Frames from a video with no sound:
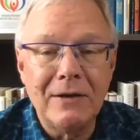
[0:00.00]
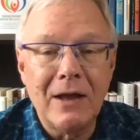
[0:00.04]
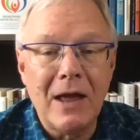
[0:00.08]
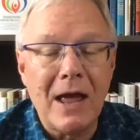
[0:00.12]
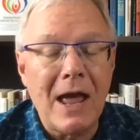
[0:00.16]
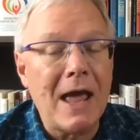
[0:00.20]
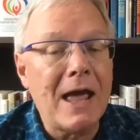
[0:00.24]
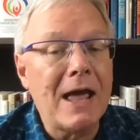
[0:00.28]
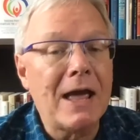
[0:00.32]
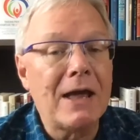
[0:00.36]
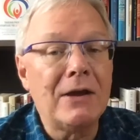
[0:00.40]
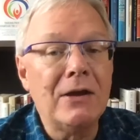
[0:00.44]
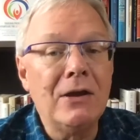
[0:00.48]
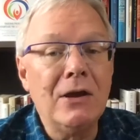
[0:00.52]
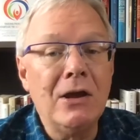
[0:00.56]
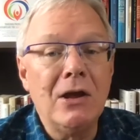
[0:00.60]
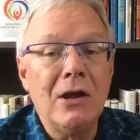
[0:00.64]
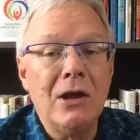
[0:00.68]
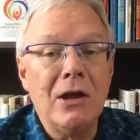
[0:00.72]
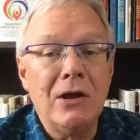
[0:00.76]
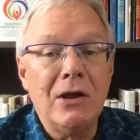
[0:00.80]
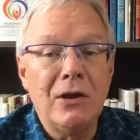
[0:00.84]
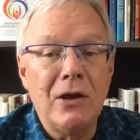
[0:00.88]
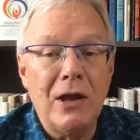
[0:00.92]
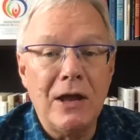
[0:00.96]
And
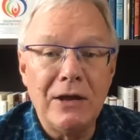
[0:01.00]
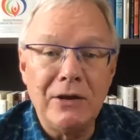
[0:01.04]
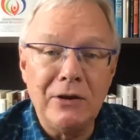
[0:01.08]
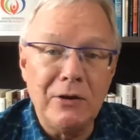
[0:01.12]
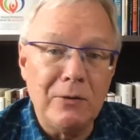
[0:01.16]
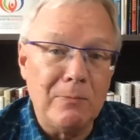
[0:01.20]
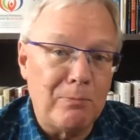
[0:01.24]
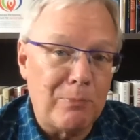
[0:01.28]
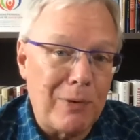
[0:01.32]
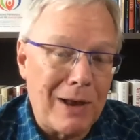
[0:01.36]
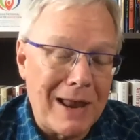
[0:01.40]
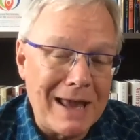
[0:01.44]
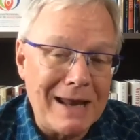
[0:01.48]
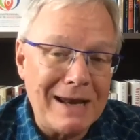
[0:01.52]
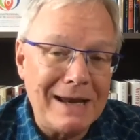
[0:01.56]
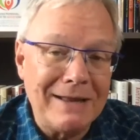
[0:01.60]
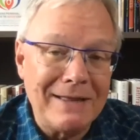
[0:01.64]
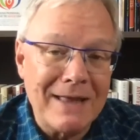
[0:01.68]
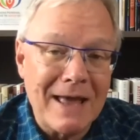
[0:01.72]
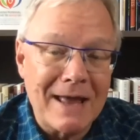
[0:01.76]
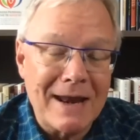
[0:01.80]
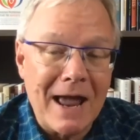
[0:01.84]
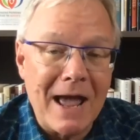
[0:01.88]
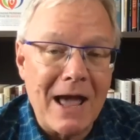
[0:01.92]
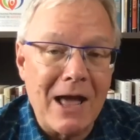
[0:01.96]
in planning
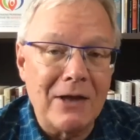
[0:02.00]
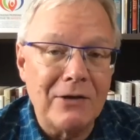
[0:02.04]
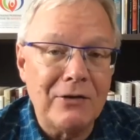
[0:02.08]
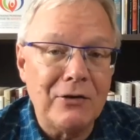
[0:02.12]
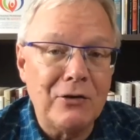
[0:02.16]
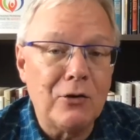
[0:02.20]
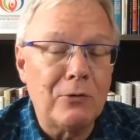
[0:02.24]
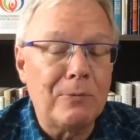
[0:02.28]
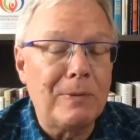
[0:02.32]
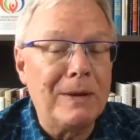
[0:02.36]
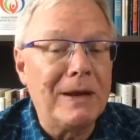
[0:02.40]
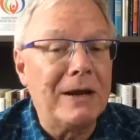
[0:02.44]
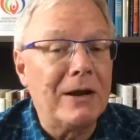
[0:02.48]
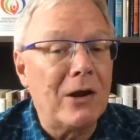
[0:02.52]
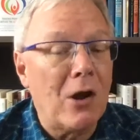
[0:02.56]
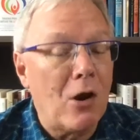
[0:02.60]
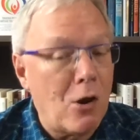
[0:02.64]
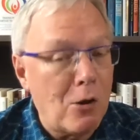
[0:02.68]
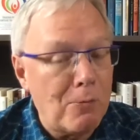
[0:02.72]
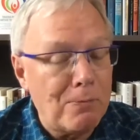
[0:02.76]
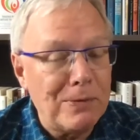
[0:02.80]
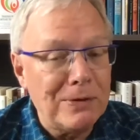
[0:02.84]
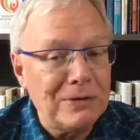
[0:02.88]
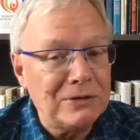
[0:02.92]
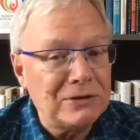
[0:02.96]
that out, you're being
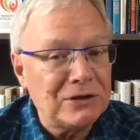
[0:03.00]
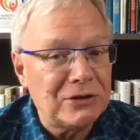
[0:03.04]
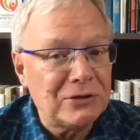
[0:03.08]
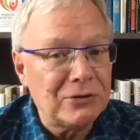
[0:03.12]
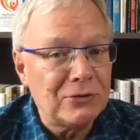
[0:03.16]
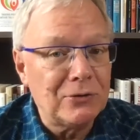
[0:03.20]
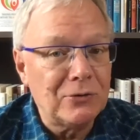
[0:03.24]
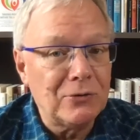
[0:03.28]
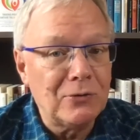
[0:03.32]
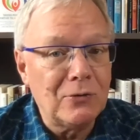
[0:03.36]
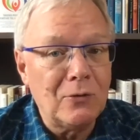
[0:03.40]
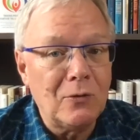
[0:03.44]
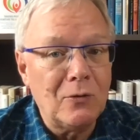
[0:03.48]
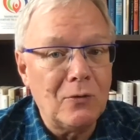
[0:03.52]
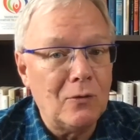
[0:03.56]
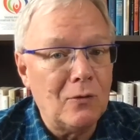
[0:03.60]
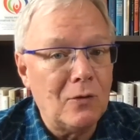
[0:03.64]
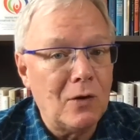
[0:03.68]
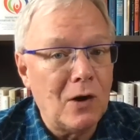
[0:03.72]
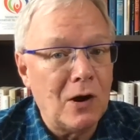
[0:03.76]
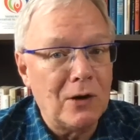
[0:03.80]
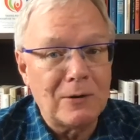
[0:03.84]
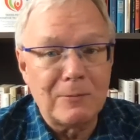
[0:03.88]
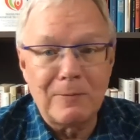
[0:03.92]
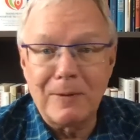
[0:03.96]
open to
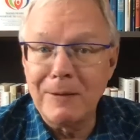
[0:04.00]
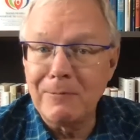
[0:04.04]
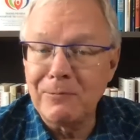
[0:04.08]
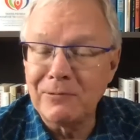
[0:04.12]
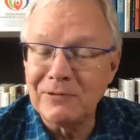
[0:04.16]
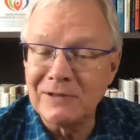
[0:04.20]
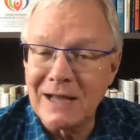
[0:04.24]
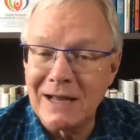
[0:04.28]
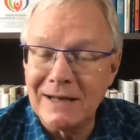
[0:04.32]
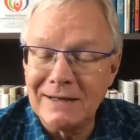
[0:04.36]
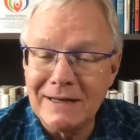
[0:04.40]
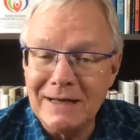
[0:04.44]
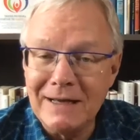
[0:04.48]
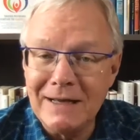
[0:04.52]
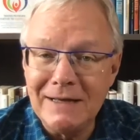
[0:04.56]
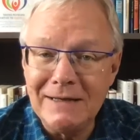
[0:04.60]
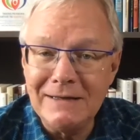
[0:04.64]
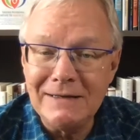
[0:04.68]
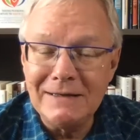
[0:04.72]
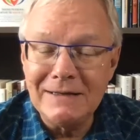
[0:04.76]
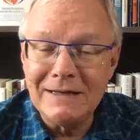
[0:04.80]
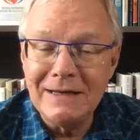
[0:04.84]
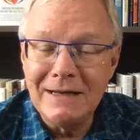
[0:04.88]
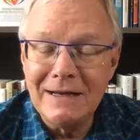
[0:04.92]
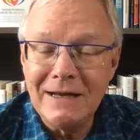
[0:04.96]
other people's
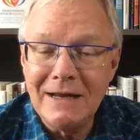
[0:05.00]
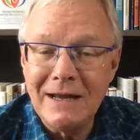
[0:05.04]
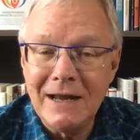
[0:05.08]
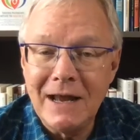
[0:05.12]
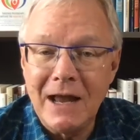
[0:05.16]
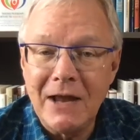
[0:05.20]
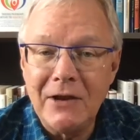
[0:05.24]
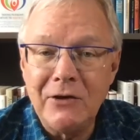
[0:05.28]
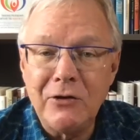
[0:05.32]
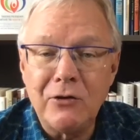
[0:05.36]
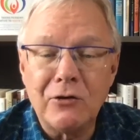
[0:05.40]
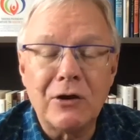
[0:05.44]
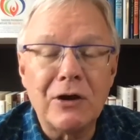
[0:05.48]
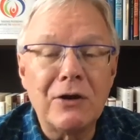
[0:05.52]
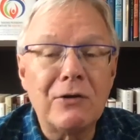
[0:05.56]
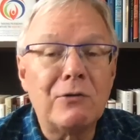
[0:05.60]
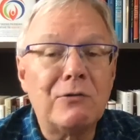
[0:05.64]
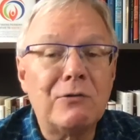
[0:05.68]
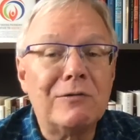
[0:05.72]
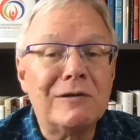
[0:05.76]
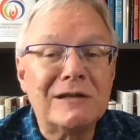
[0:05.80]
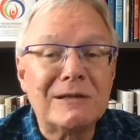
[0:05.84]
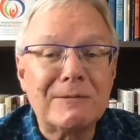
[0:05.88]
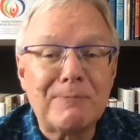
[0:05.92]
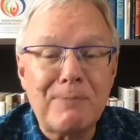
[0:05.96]
ideas, and you're going to
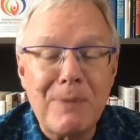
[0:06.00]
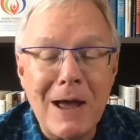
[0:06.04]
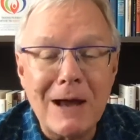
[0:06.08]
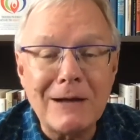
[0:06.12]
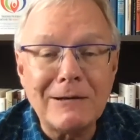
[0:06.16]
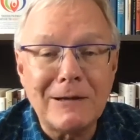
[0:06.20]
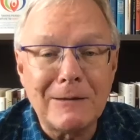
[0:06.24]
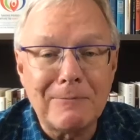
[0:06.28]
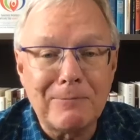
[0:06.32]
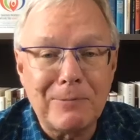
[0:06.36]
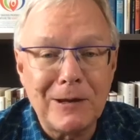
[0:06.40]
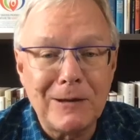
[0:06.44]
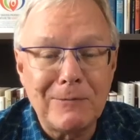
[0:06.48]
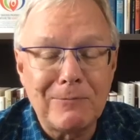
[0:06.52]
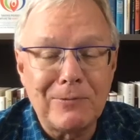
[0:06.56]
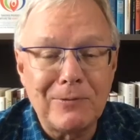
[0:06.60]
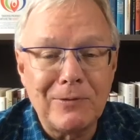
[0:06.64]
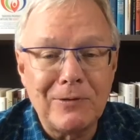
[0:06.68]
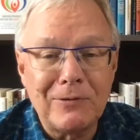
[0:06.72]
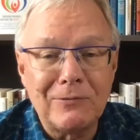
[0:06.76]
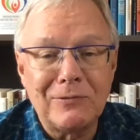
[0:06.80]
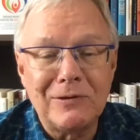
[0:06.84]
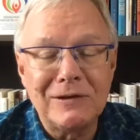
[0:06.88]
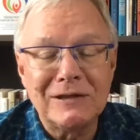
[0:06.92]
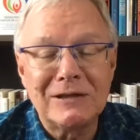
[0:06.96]

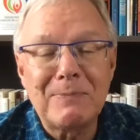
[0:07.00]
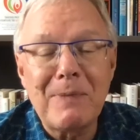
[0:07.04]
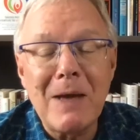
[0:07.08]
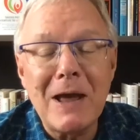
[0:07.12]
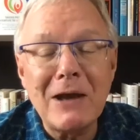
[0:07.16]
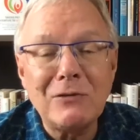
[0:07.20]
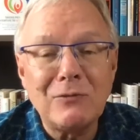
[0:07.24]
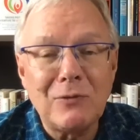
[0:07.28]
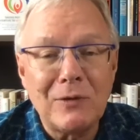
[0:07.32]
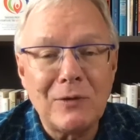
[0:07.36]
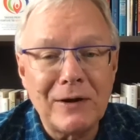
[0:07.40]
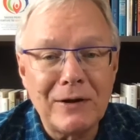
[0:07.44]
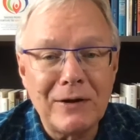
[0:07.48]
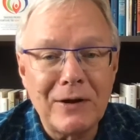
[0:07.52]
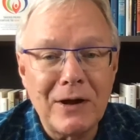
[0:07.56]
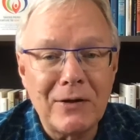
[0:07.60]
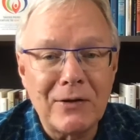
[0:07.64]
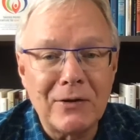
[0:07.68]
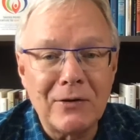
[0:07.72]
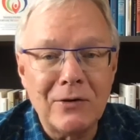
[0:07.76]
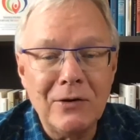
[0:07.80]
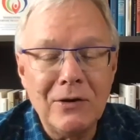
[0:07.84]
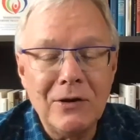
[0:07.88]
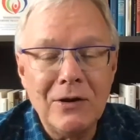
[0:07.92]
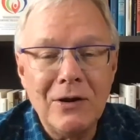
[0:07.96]
respect one
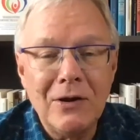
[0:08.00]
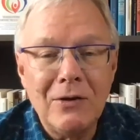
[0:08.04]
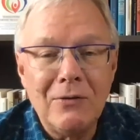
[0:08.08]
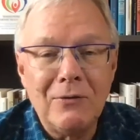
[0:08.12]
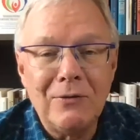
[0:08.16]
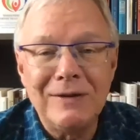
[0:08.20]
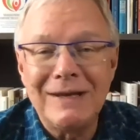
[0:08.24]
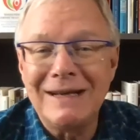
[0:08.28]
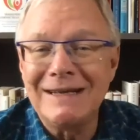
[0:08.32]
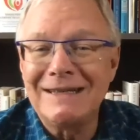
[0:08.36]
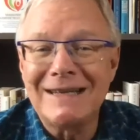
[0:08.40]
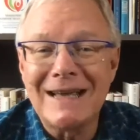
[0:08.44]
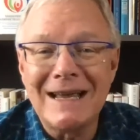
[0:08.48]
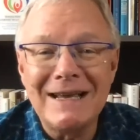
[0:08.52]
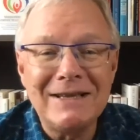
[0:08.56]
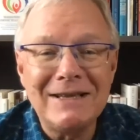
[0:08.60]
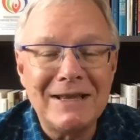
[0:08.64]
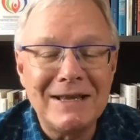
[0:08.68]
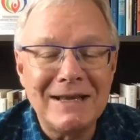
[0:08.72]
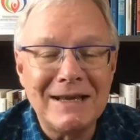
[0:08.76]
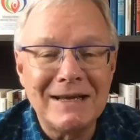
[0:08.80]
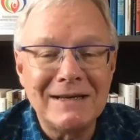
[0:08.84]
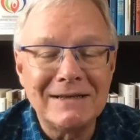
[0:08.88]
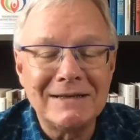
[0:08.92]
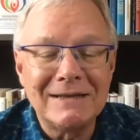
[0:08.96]
another when they say
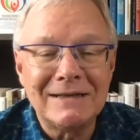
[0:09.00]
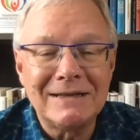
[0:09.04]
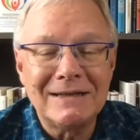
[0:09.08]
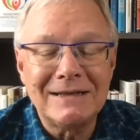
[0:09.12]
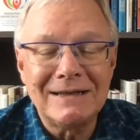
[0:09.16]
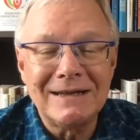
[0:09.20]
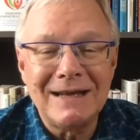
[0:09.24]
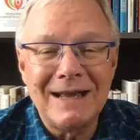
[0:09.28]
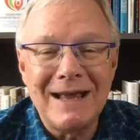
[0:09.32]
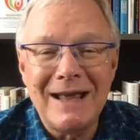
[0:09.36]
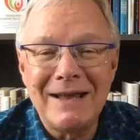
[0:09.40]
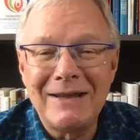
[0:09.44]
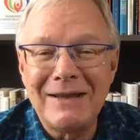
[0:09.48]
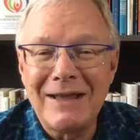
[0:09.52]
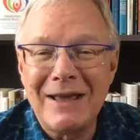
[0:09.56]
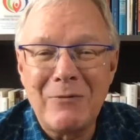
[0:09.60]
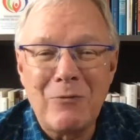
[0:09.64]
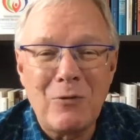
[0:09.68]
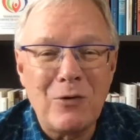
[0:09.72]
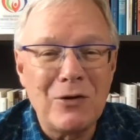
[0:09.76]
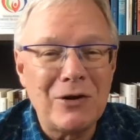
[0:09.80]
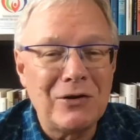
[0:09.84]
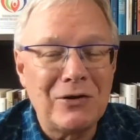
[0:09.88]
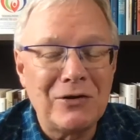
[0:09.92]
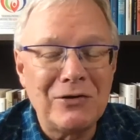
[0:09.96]
things and they
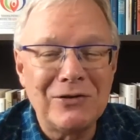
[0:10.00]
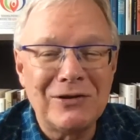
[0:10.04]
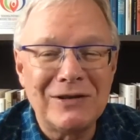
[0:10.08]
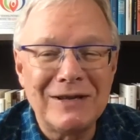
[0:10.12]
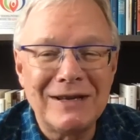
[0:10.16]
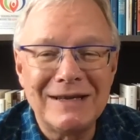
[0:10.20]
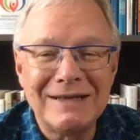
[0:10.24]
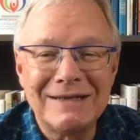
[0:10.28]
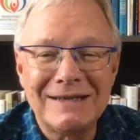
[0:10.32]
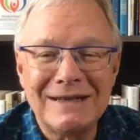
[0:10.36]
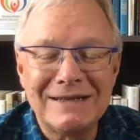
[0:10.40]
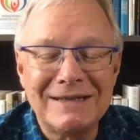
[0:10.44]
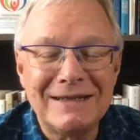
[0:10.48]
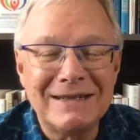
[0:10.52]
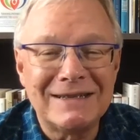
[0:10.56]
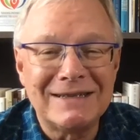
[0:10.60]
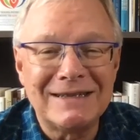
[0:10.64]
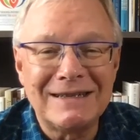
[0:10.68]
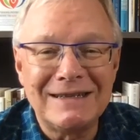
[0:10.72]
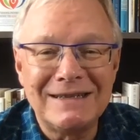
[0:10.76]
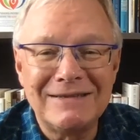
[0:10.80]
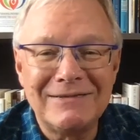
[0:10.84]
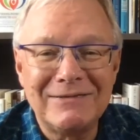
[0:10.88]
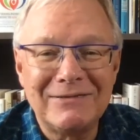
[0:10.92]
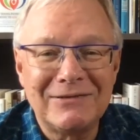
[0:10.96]
want to do things that just
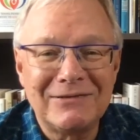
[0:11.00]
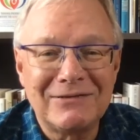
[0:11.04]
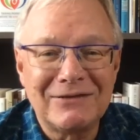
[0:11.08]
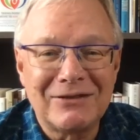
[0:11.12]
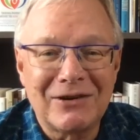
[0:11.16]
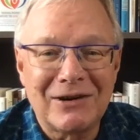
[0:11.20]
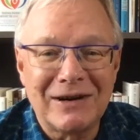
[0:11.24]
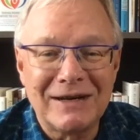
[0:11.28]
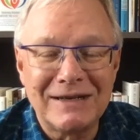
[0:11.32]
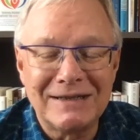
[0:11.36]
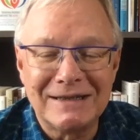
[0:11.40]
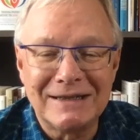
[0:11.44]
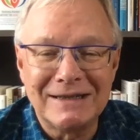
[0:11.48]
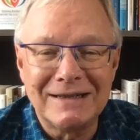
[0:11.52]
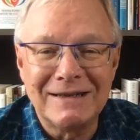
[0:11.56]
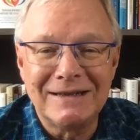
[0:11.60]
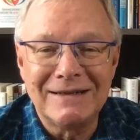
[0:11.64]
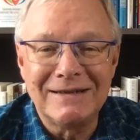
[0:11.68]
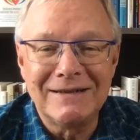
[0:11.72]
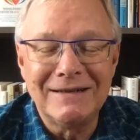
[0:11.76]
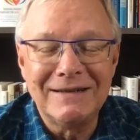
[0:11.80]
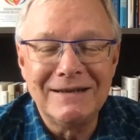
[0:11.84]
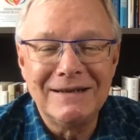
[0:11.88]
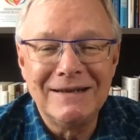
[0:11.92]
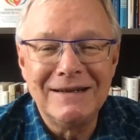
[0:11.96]
seem crazy and,
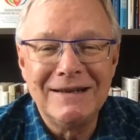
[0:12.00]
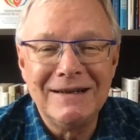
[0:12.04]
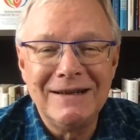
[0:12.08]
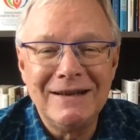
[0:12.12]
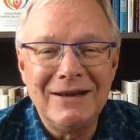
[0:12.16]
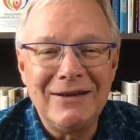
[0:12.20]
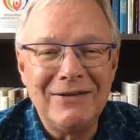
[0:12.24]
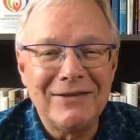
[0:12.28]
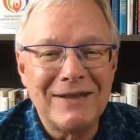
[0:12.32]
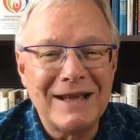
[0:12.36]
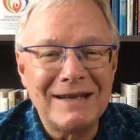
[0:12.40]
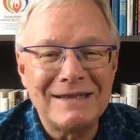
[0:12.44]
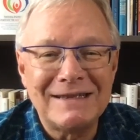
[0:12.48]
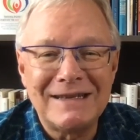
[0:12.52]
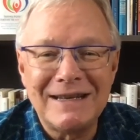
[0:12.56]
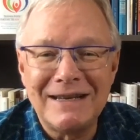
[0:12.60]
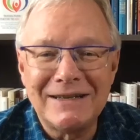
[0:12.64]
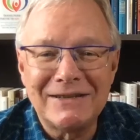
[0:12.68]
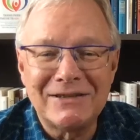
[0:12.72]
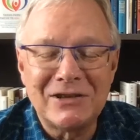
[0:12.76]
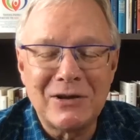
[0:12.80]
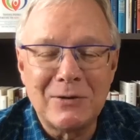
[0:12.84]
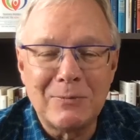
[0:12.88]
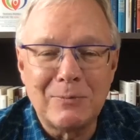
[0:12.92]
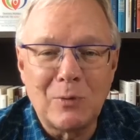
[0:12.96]
oh, that sounds
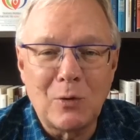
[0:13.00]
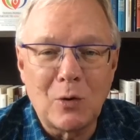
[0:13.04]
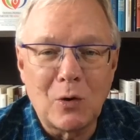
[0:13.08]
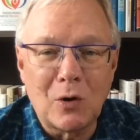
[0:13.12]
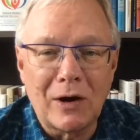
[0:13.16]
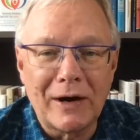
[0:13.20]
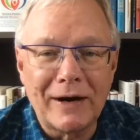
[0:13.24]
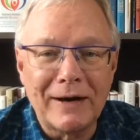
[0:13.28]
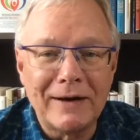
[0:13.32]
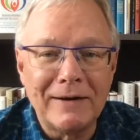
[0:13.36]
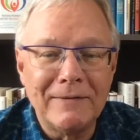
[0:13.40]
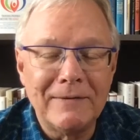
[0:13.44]
so boring.